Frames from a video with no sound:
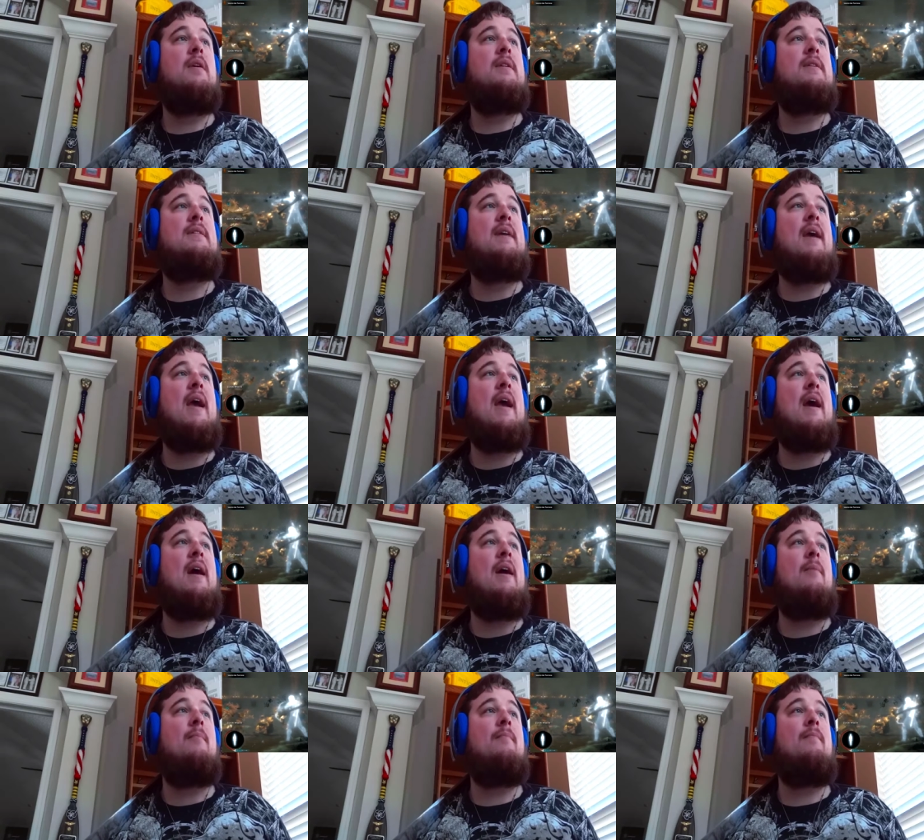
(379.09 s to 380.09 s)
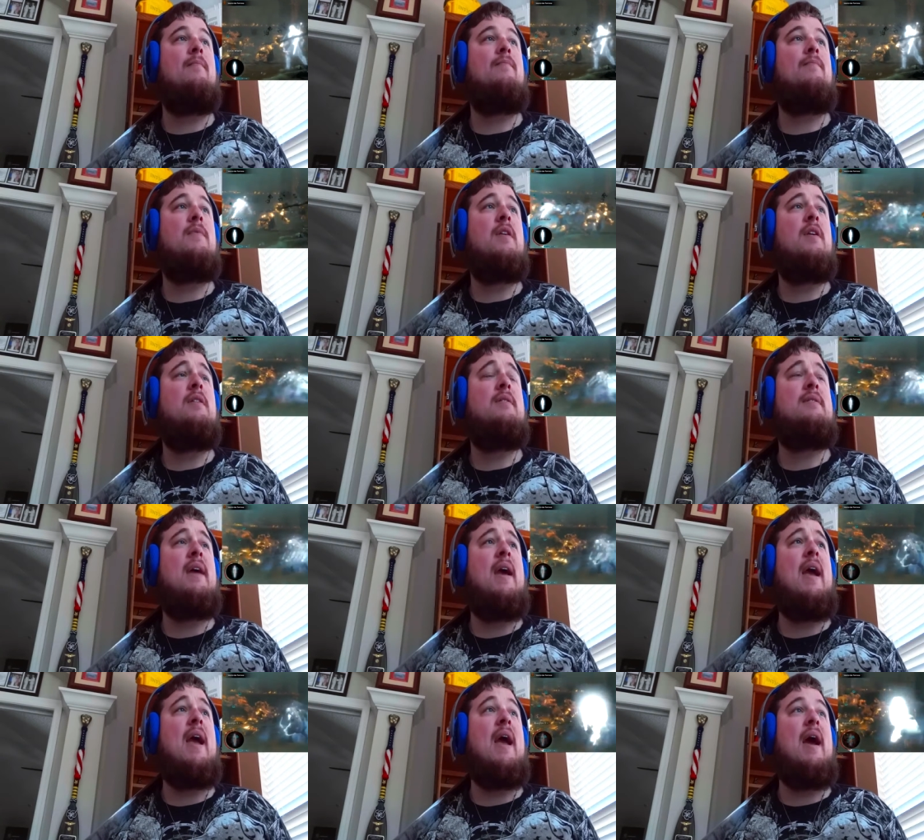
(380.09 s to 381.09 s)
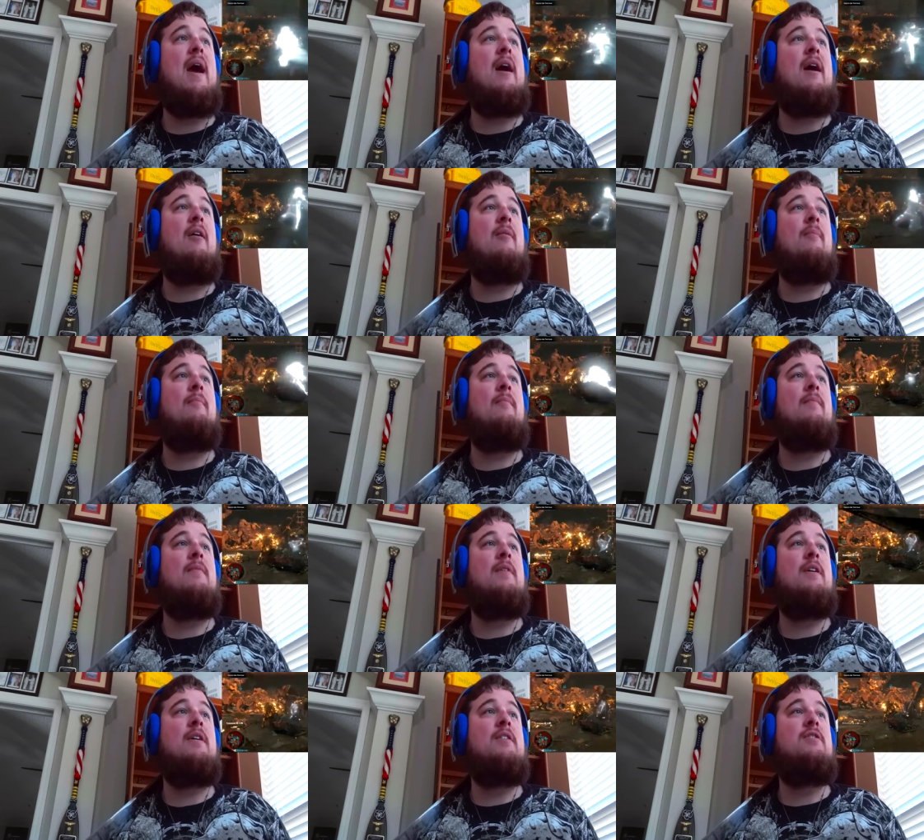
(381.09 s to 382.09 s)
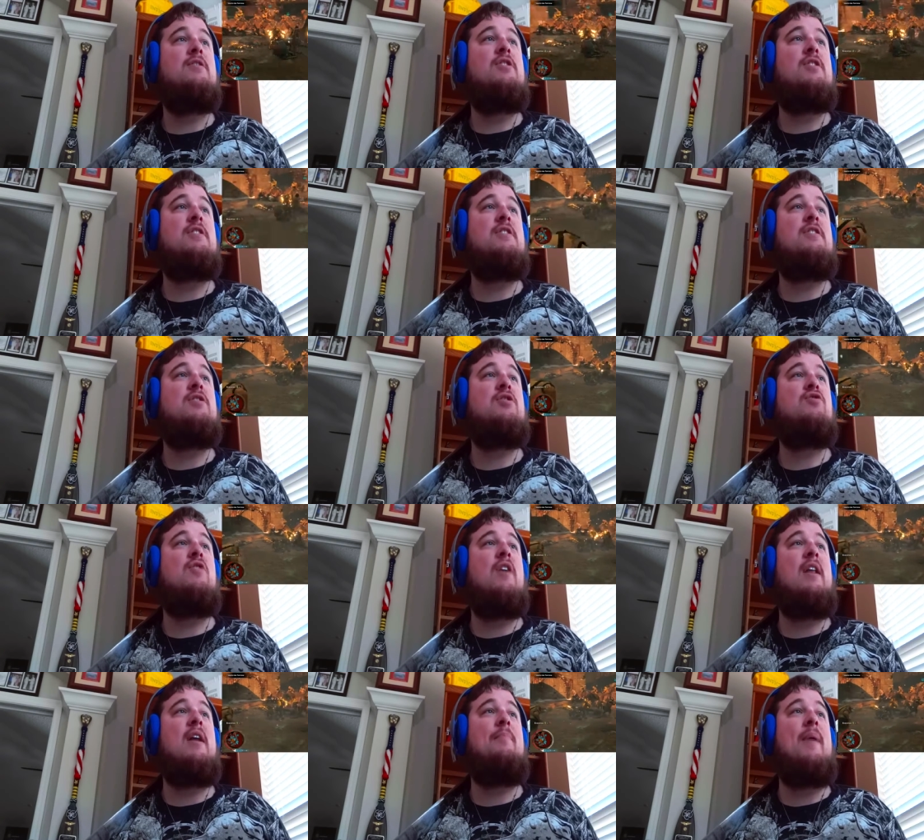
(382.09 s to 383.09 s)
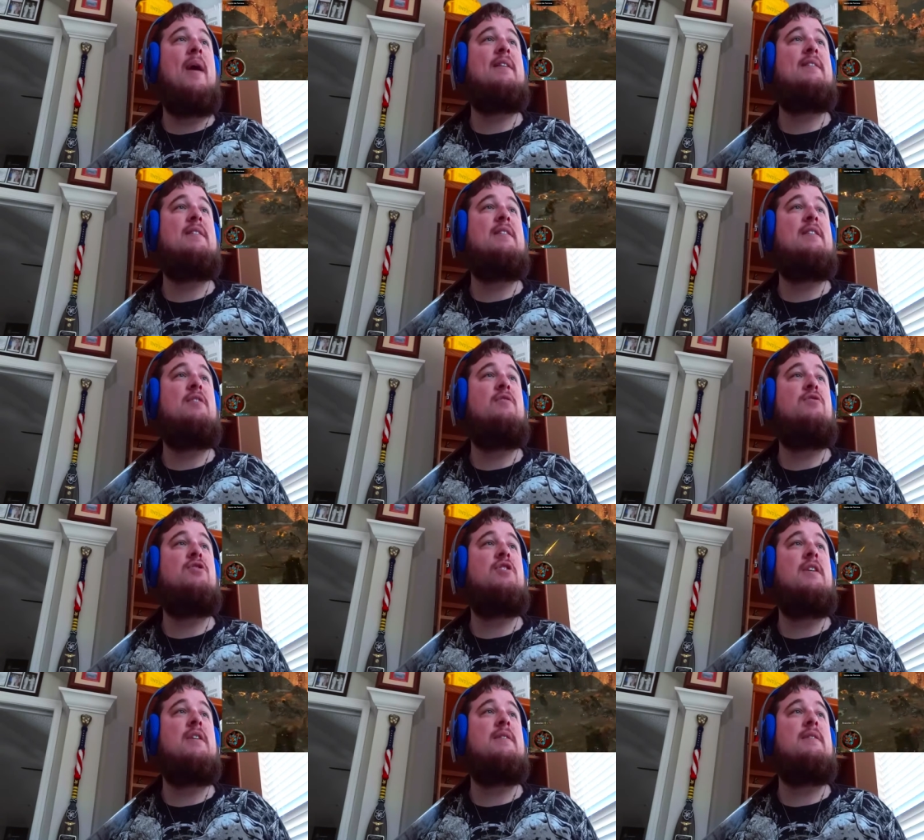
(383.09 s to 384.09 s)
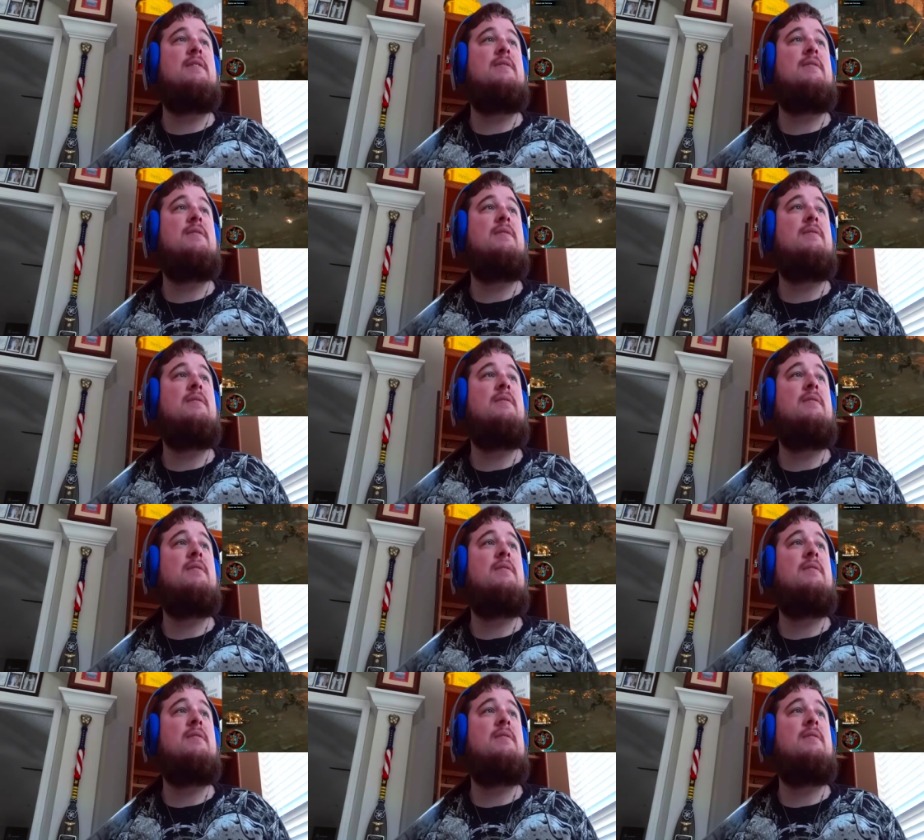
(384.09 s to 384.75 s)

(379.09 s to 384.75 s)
Damn! Damn! Just straight-up executions!